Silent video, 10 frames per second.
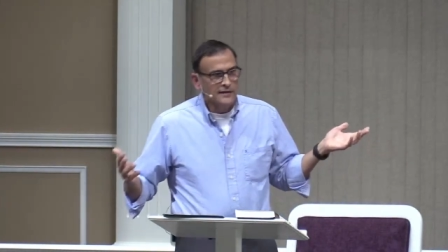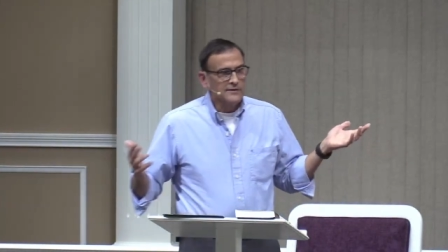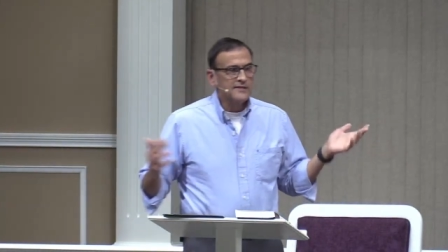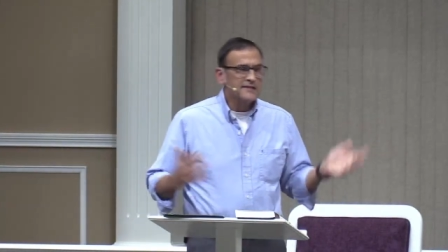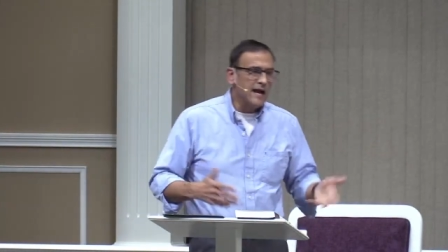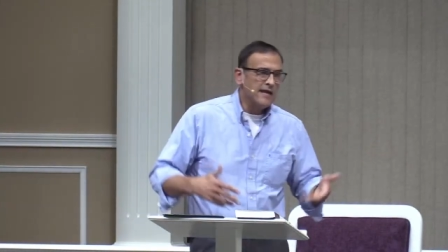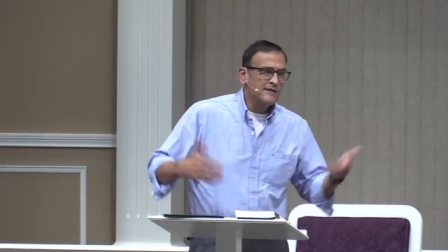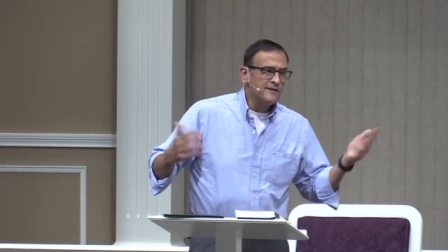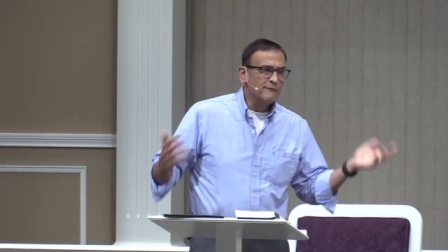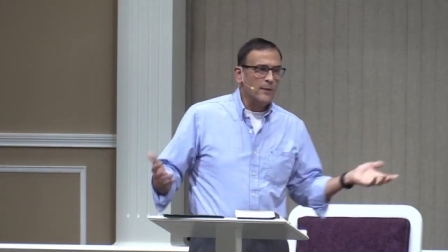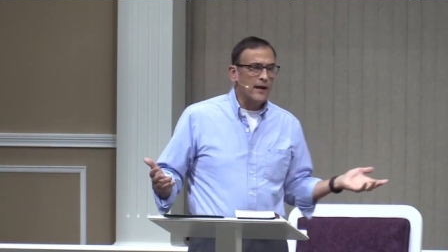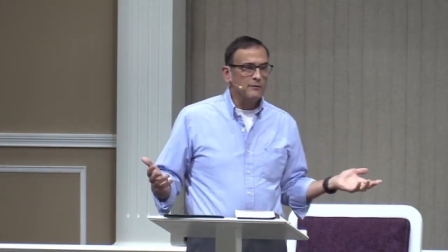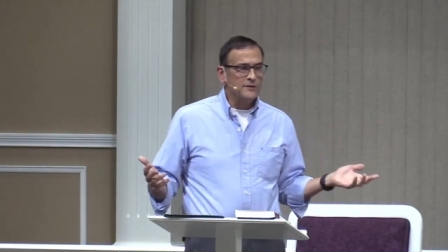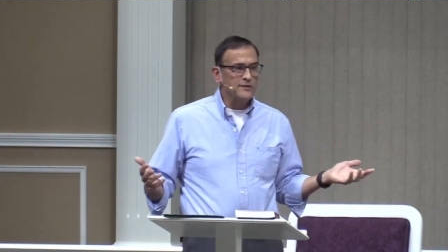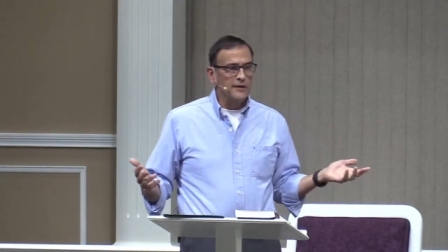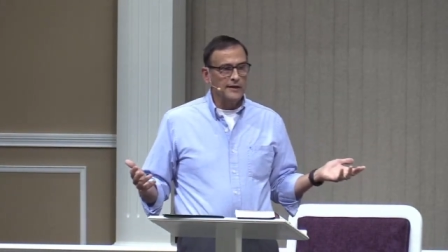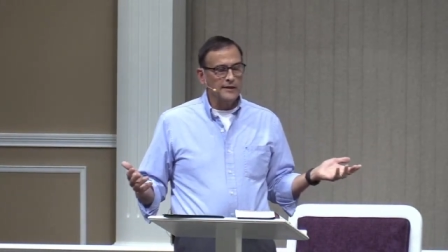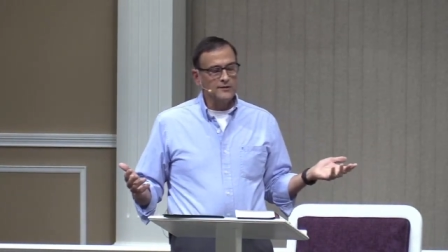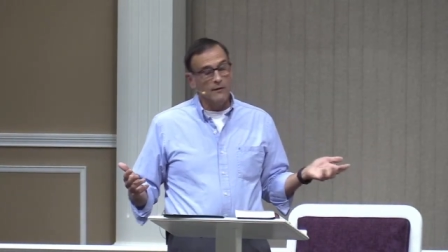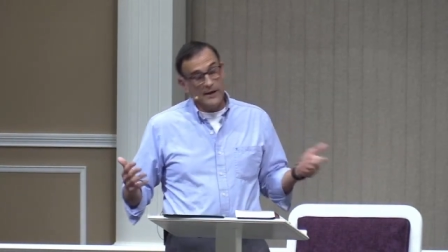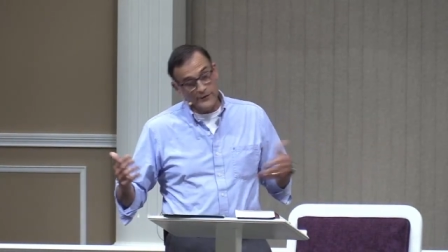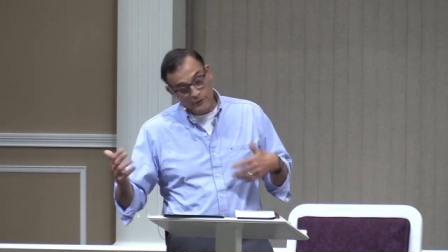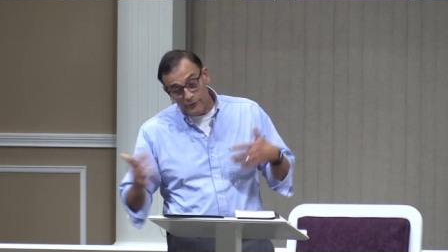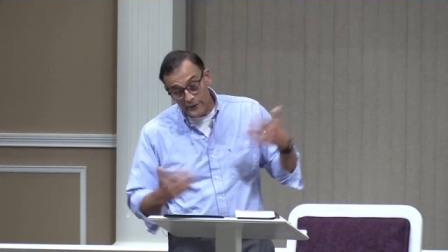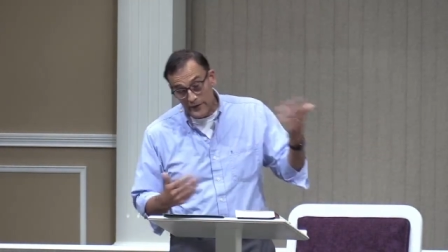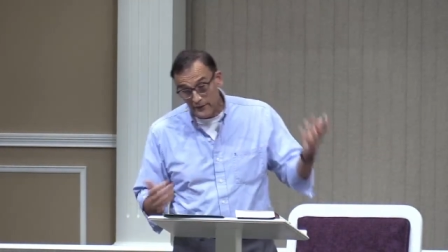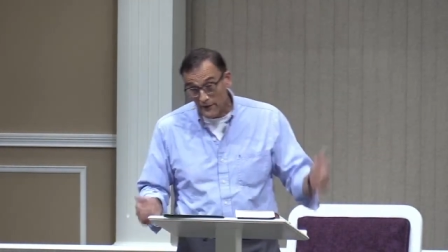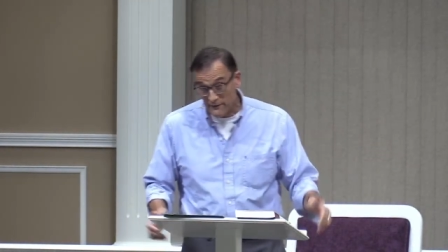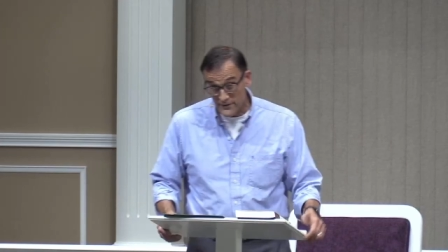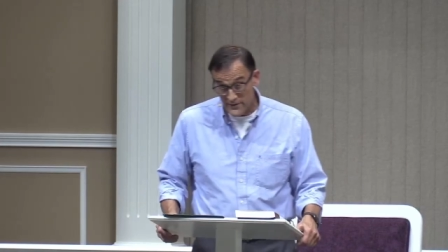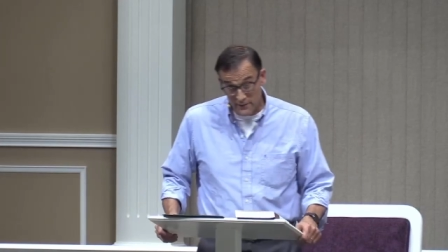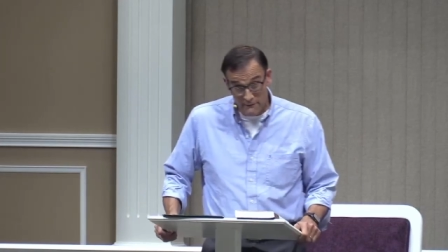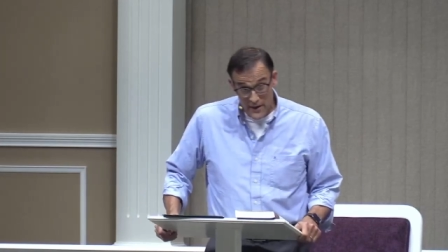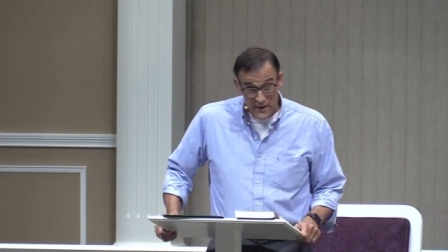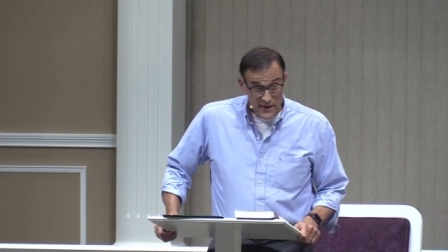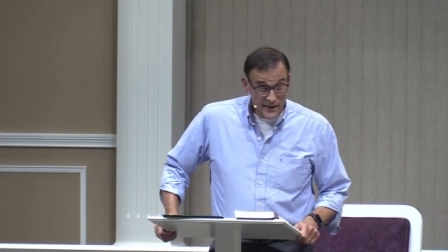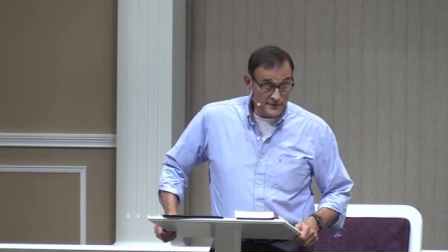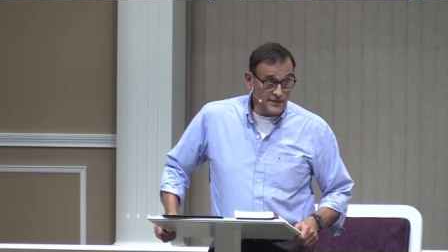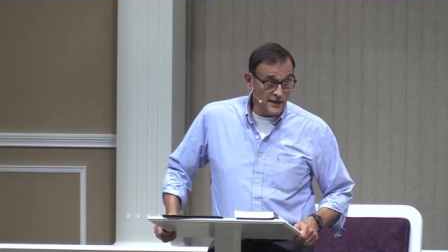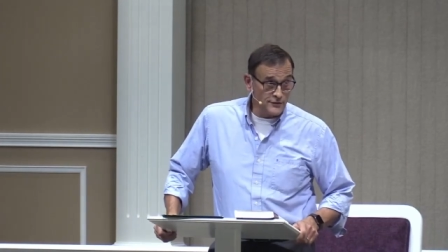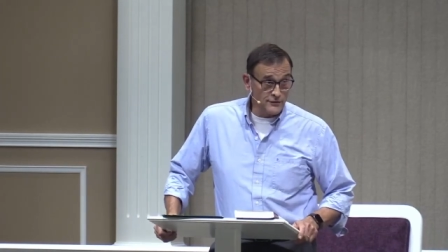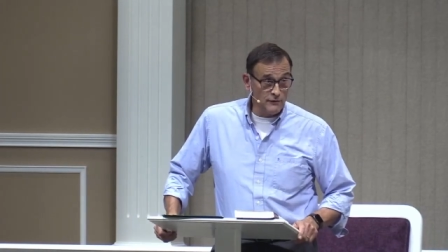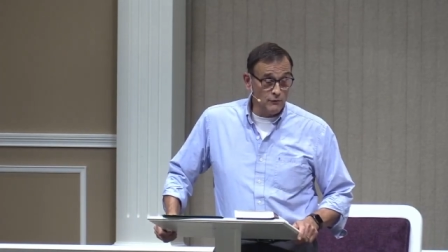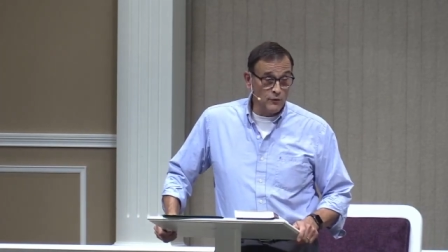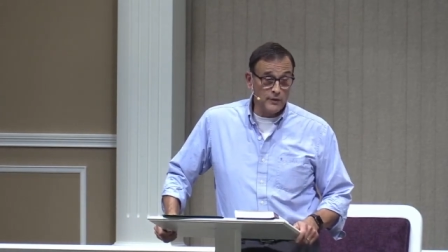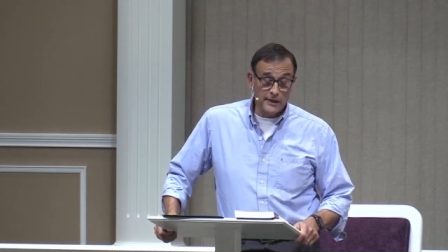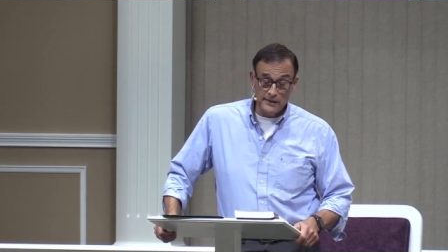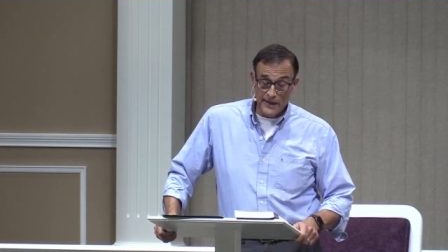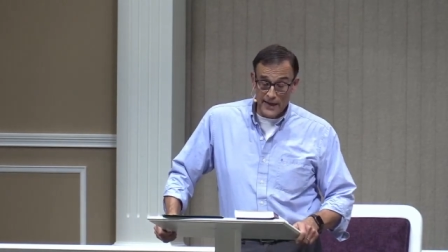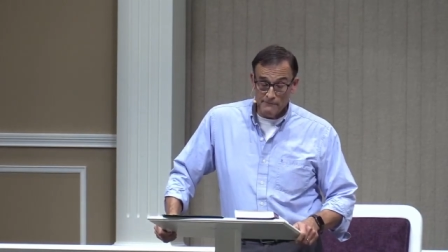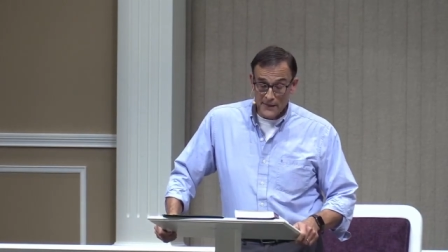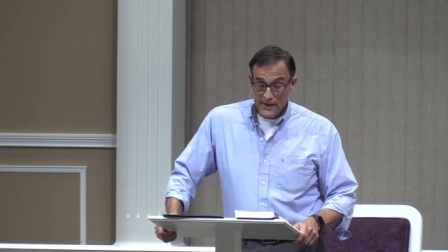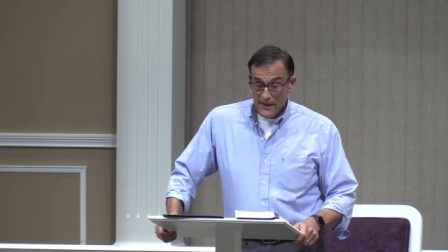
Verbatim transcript: The science of Bible study. So I do think there is some intentional work in that.